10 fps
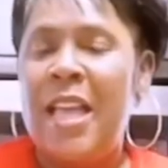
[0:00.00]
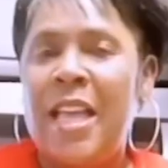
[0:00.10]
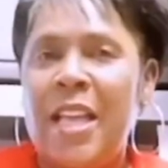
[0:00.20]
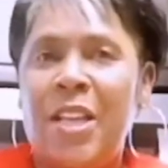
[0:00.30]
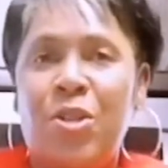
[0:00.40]

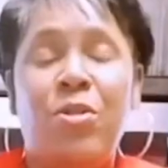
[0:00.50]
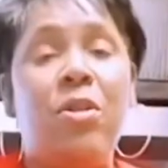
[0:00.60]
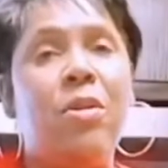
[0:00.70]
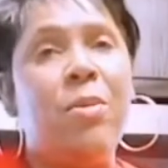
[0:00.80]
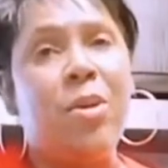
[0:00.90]
you know
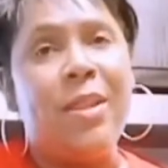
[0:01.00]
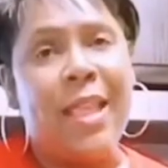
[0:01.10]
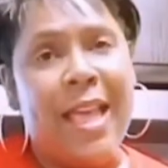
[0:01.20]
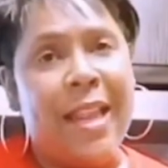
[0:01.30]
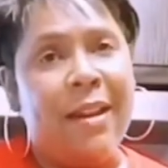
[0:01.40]
I'm on
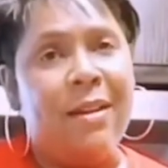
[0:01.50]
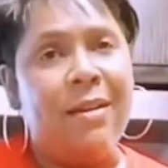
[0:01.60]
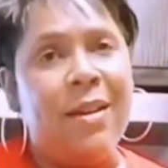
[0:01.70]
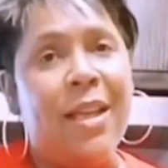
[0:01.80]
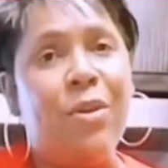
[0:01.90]
that
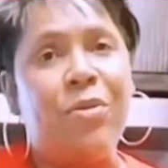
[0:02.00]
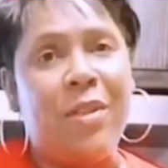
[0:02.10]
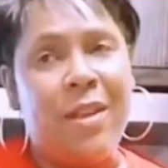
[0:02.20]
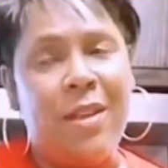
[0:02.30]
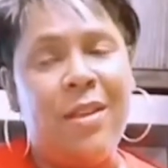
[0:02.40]

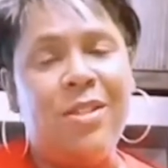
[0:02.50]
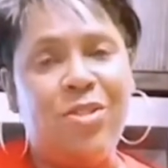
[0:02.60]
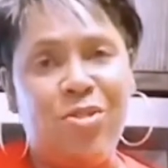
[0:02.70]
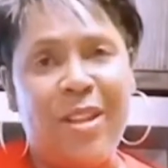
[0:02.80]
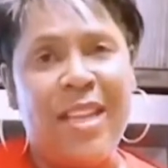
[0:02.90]
healthy
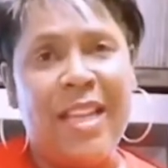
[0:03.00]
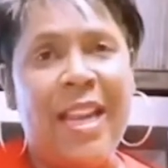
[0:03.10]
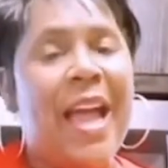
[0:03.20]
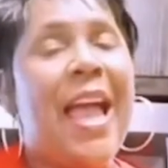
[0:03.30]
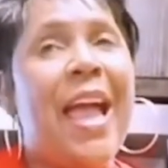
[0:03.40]
streak, and I
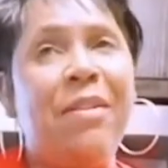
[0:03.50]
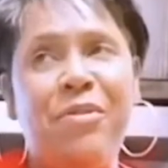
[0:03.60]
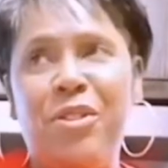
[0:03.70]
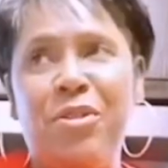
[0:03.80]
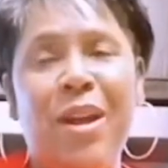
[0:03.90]
have
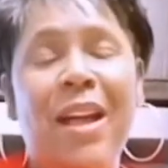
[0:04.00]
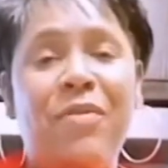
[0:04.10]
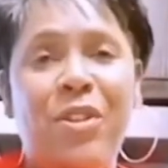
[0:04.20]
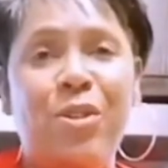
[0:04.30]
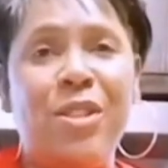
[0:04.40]
to
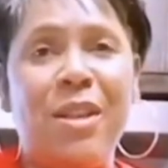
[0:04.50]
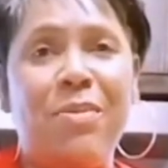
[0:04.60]
do something.